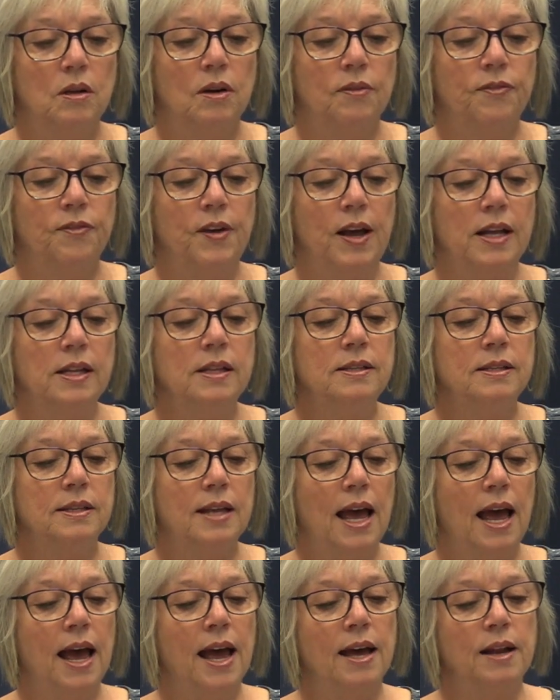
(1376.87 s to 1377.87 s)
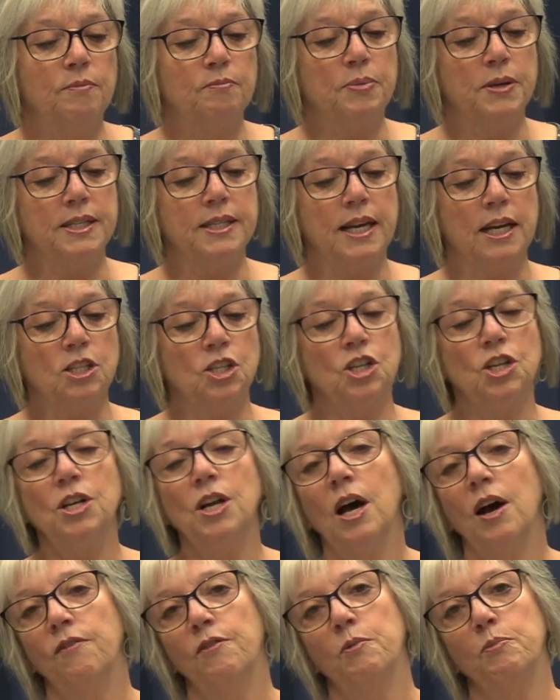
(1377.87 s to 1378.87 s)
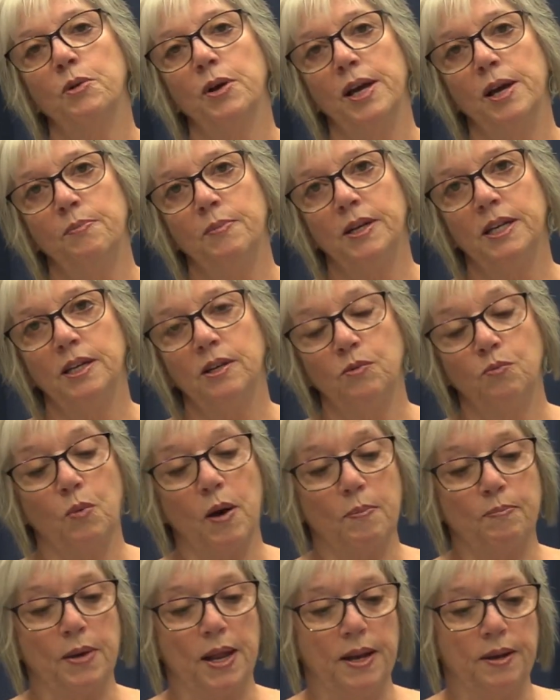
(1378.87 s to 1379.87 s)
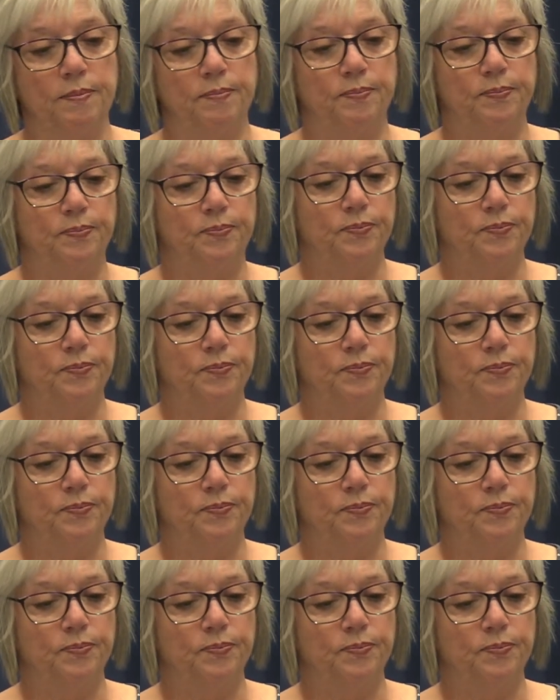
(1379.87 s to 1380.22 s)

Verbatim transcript: offense, and possession of a prohibited weapon.